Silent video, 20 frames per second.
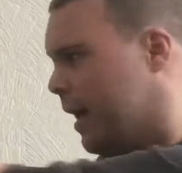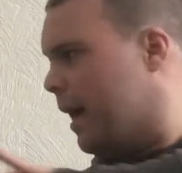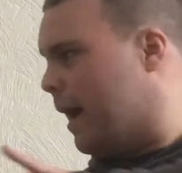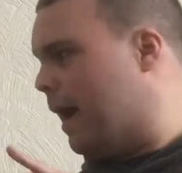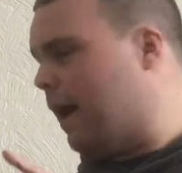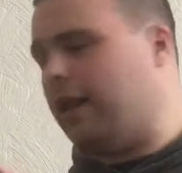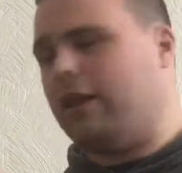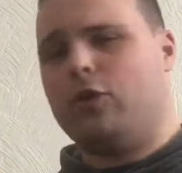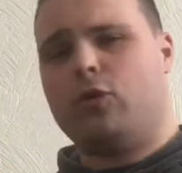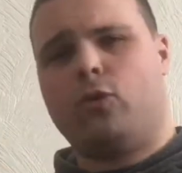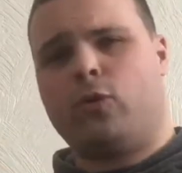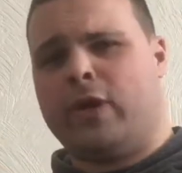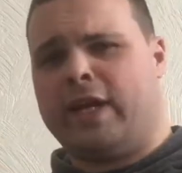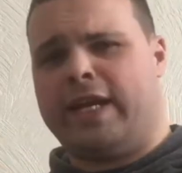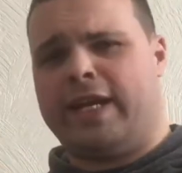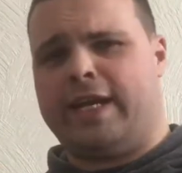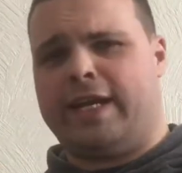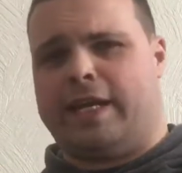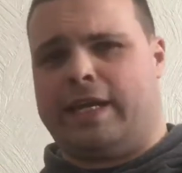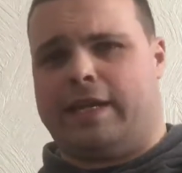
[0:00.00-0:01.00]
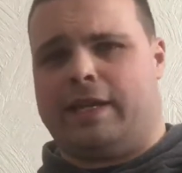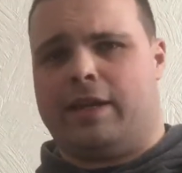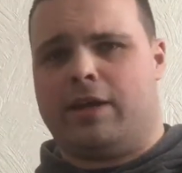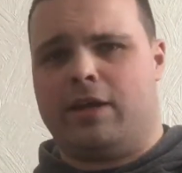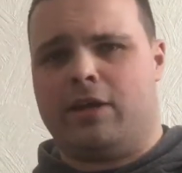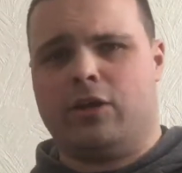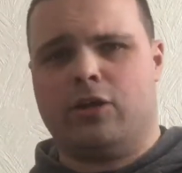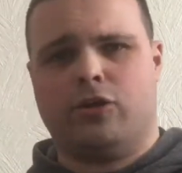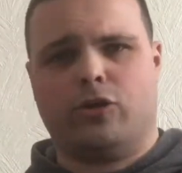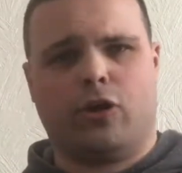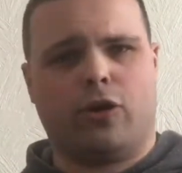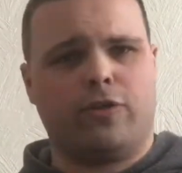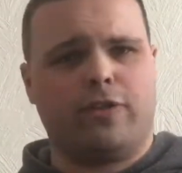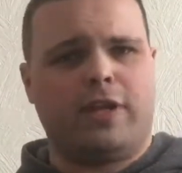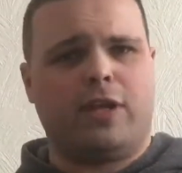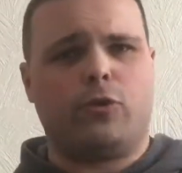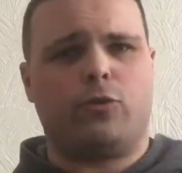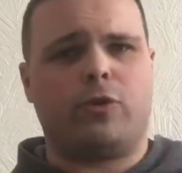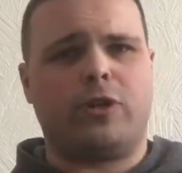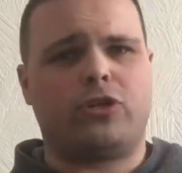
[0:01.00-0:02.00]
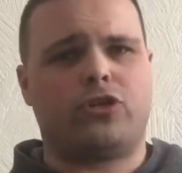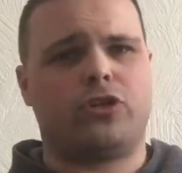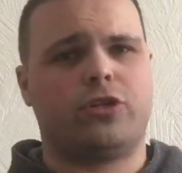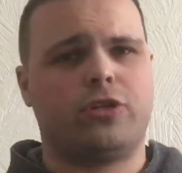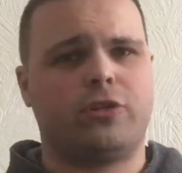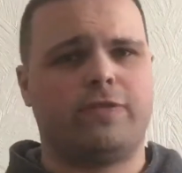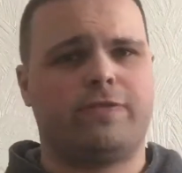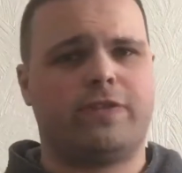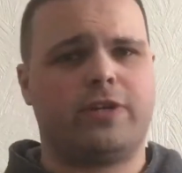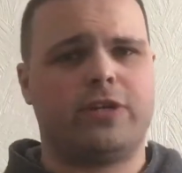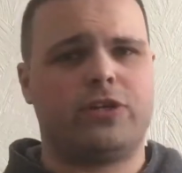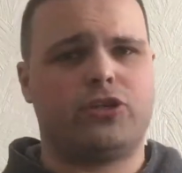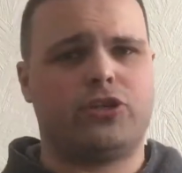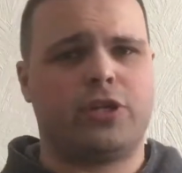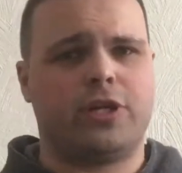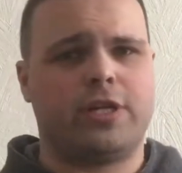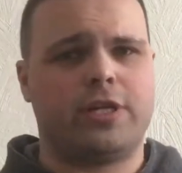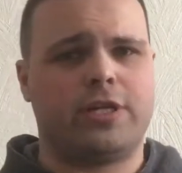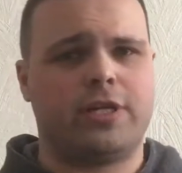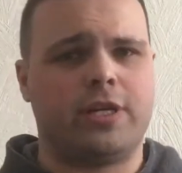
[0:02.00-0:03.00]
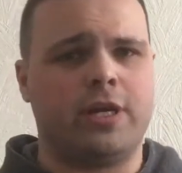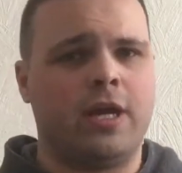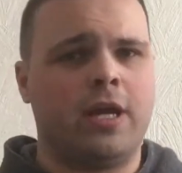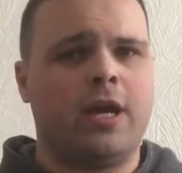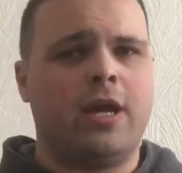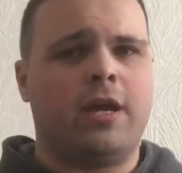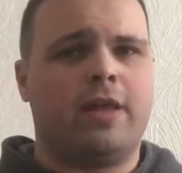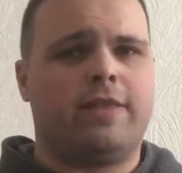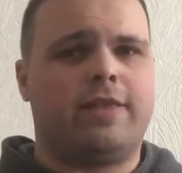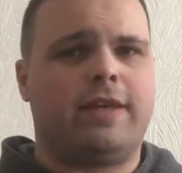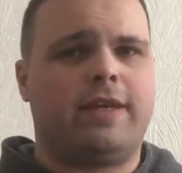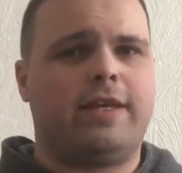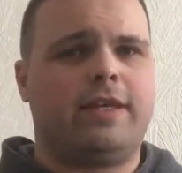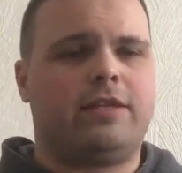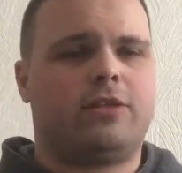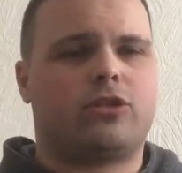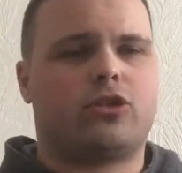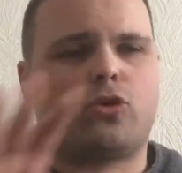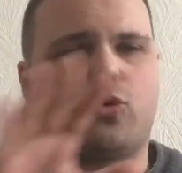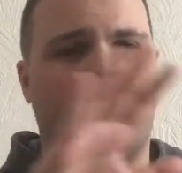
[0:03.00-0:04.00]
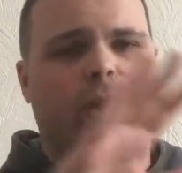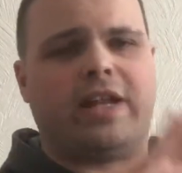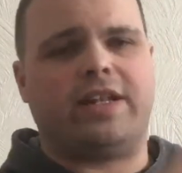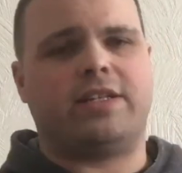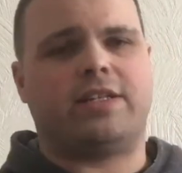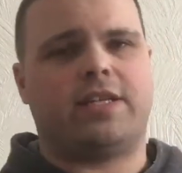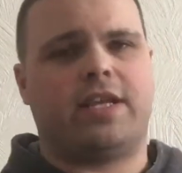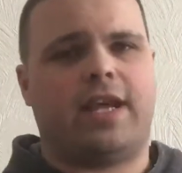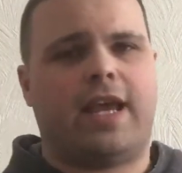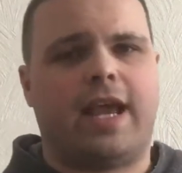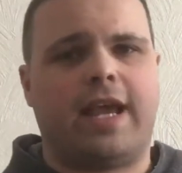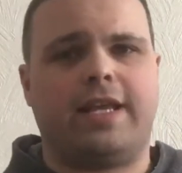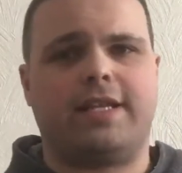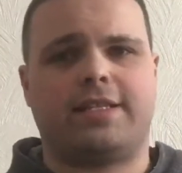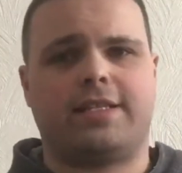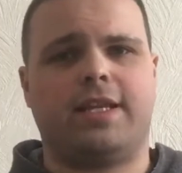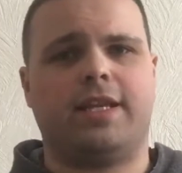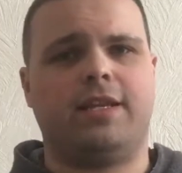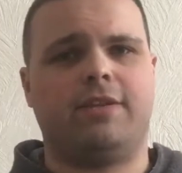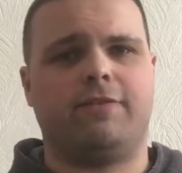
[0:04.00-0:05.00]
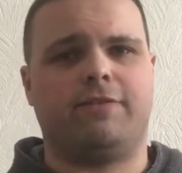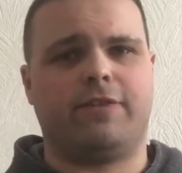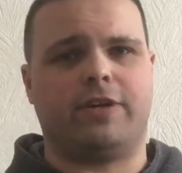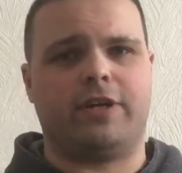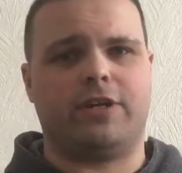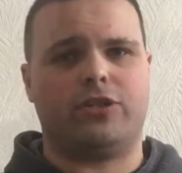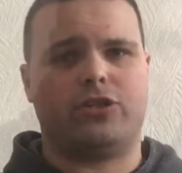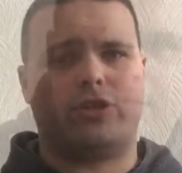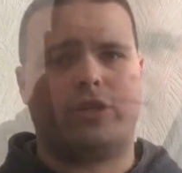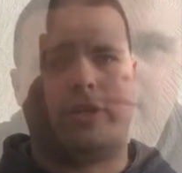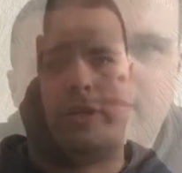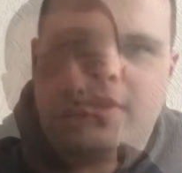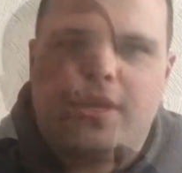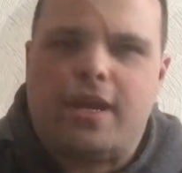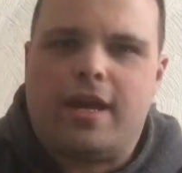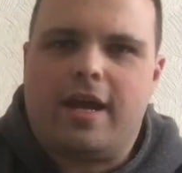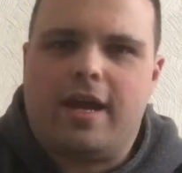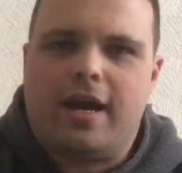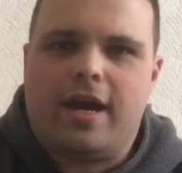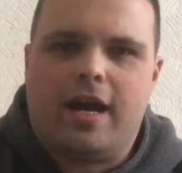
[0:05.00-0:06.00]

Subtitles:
Halloween. Not the original version, the 2018 version.